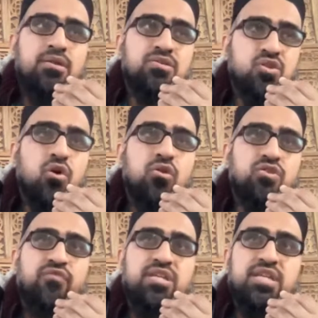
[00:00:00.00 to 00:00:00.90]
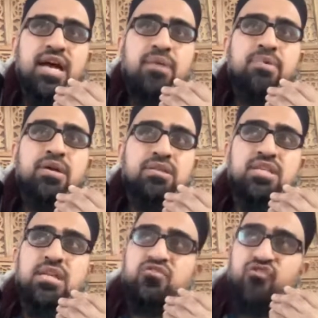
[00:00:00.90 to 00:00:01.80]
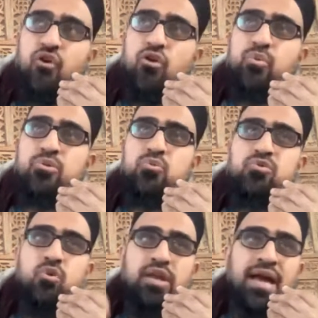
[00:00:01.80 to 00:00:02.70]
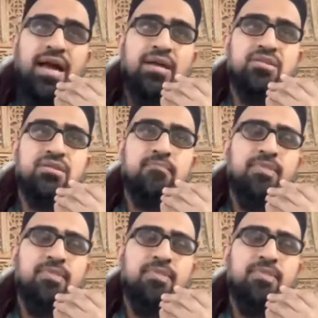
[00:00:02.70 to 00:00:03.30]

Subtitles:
scholars of that time. They said his father, when he would go on Hajj,